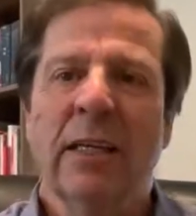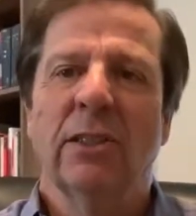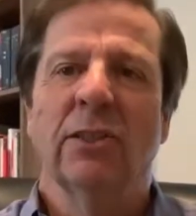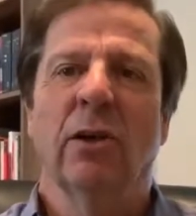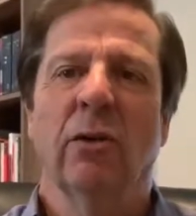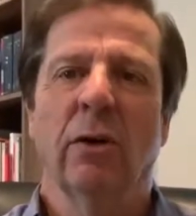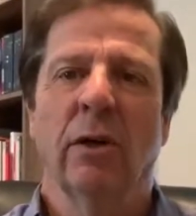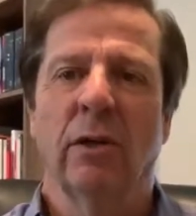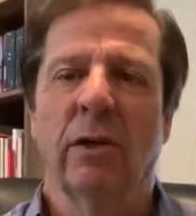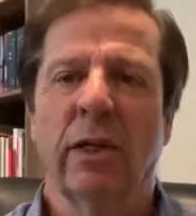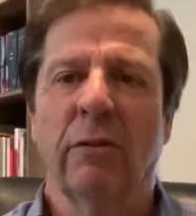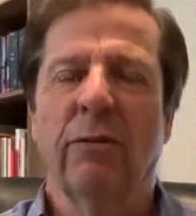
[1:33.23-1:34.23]
So we're
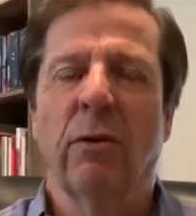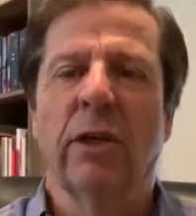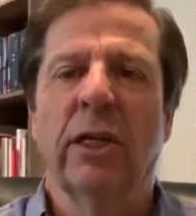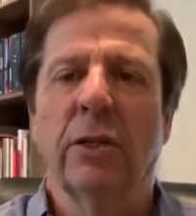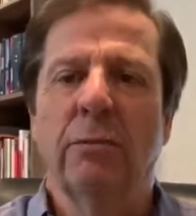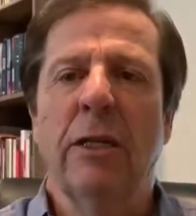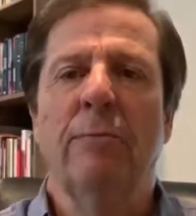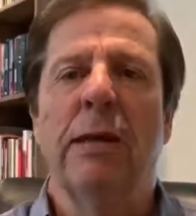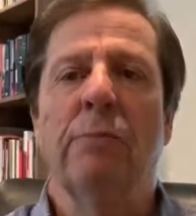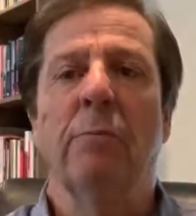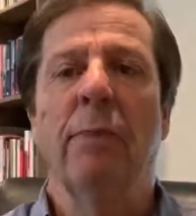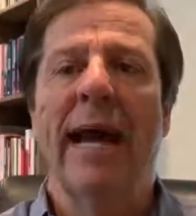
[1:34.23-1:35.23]
looking forward to get as many
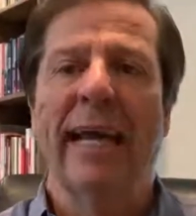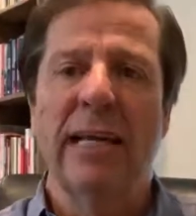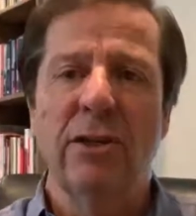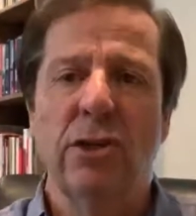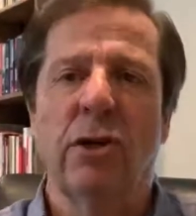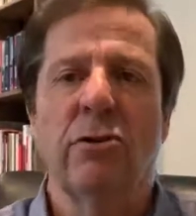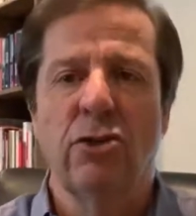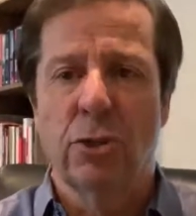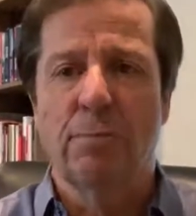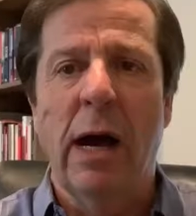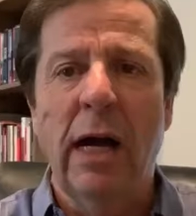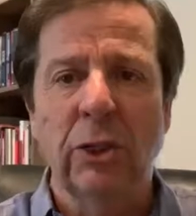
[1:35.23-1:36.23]
people back in church as
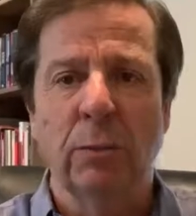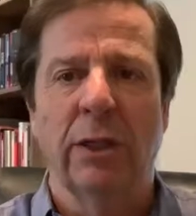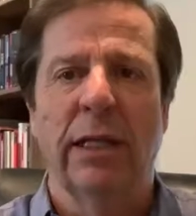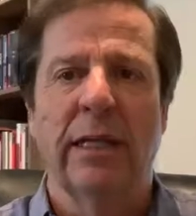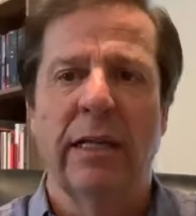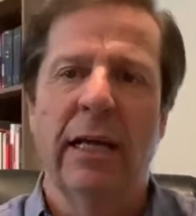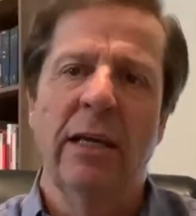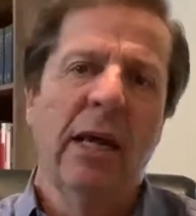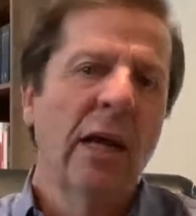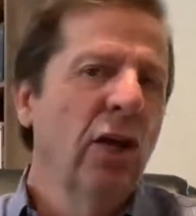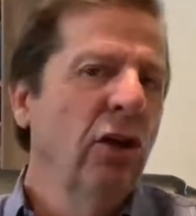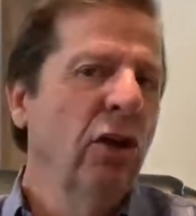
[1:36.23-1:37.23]
possible that day.
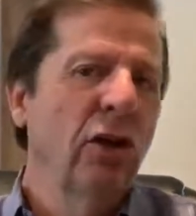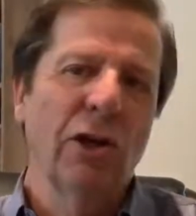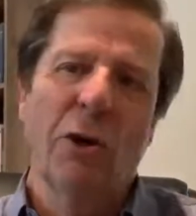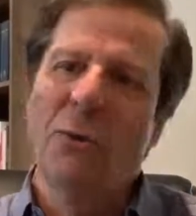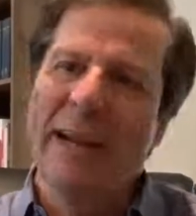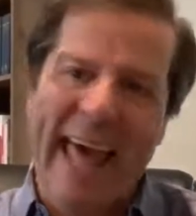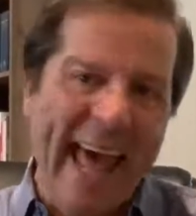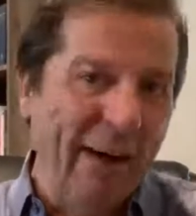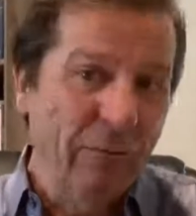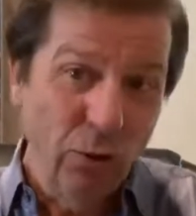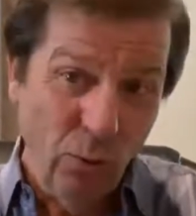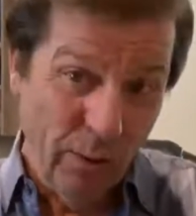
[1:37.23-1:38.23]
You don't
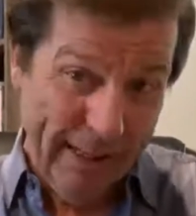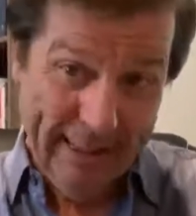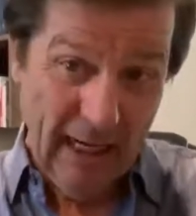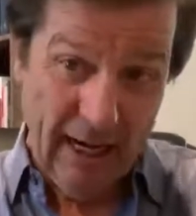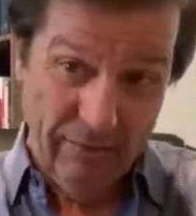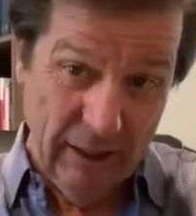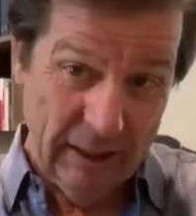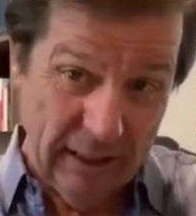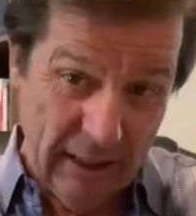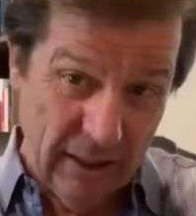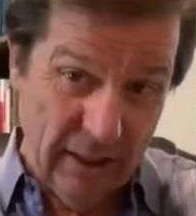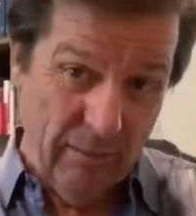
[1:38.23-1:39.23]
have to wait,
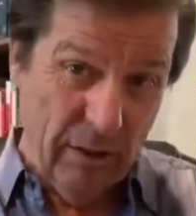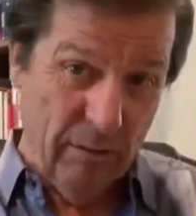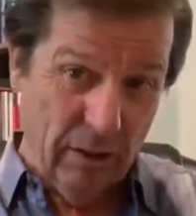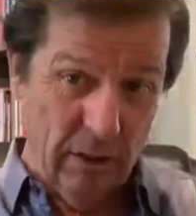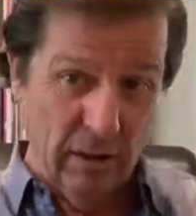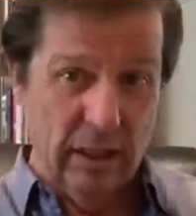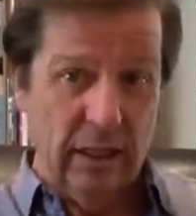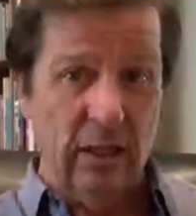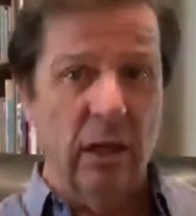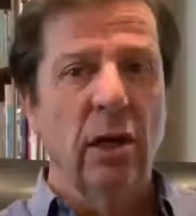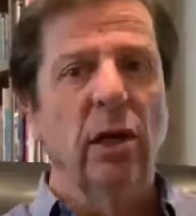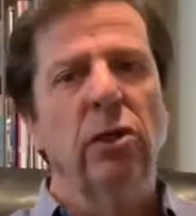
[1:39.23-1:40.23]
obviously, to September 13th.
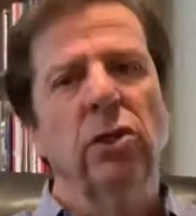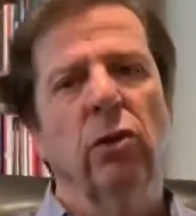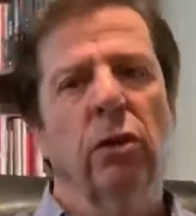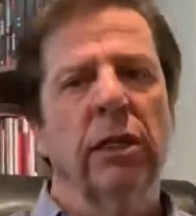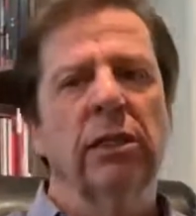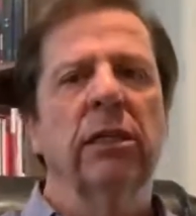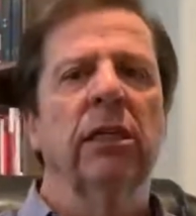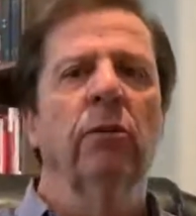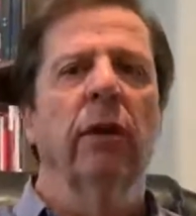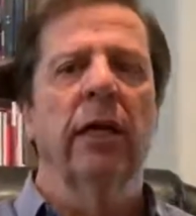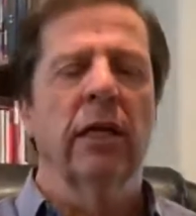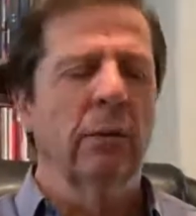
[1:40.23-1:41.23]
Join us
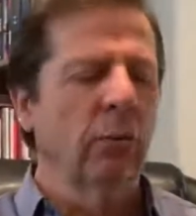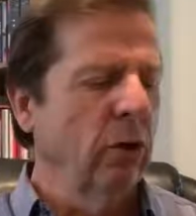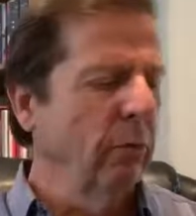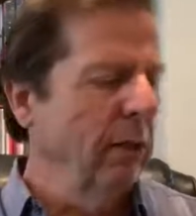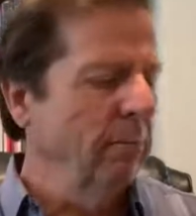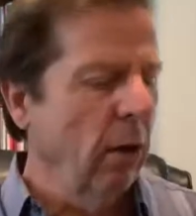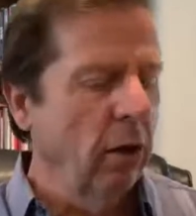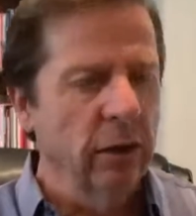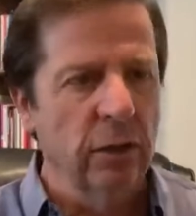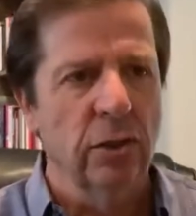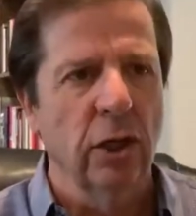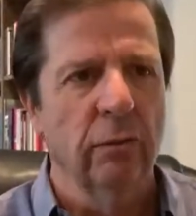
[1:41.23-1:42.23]
anyway and come on and be a part
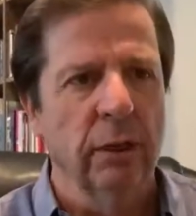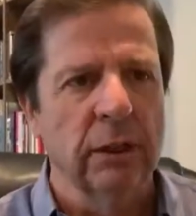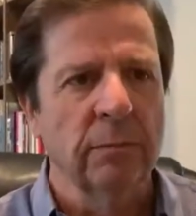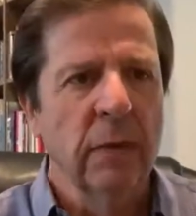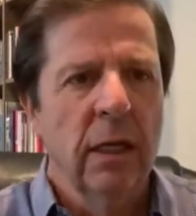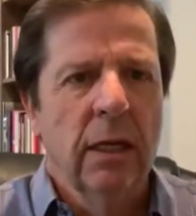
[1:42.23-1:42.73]
of the service.